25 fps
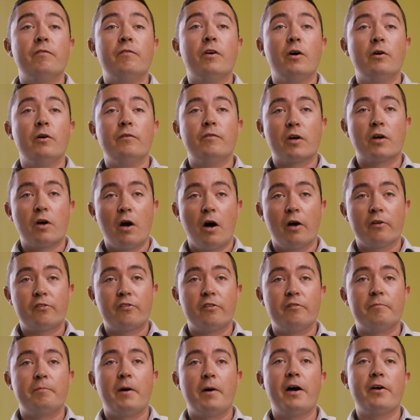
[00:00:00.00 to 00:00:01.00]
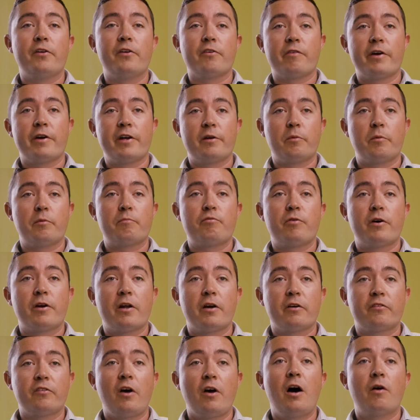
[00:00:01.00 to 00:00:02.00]
though the costs of biodegradable
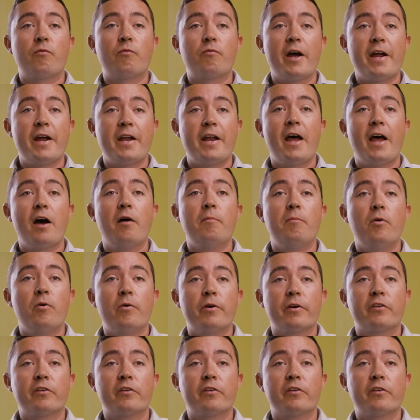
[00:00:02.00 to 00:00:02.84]
products are right now more